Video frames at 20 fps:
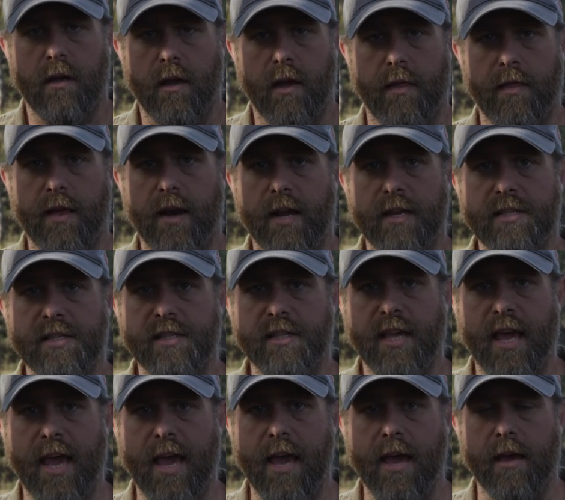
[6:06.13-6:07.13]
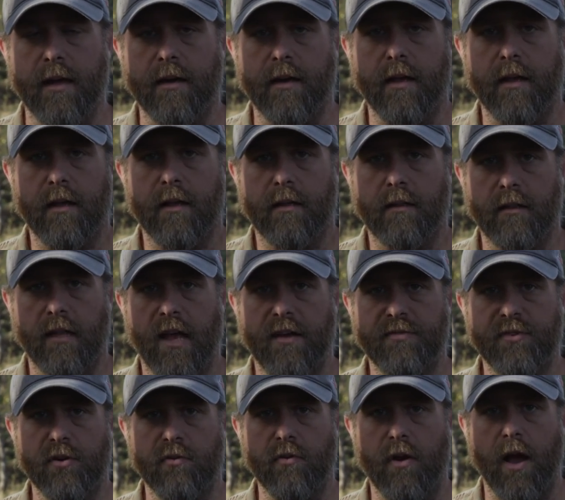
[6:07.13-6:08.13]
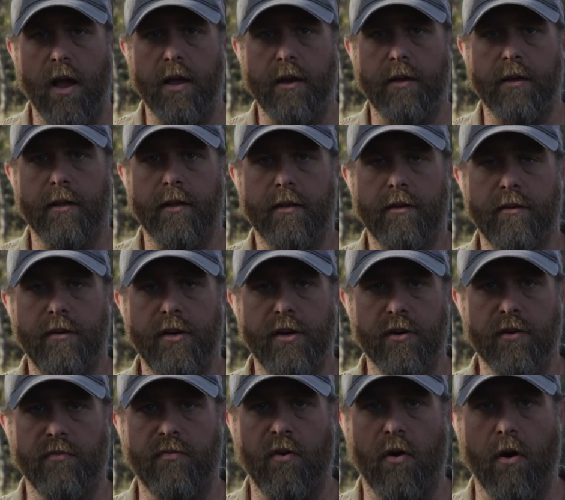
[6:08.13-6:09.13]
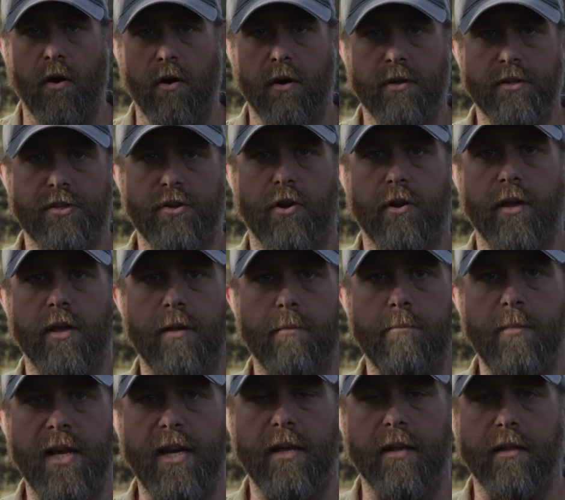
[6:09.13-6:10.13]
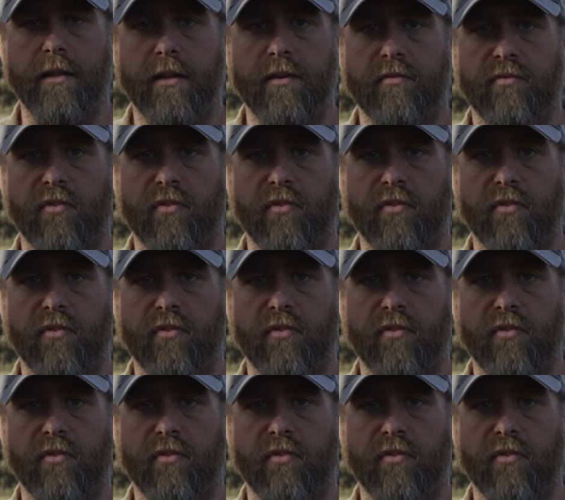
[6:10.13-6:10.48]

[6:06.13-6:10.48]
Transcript: And then I scan left to right, near to far, starting immediately in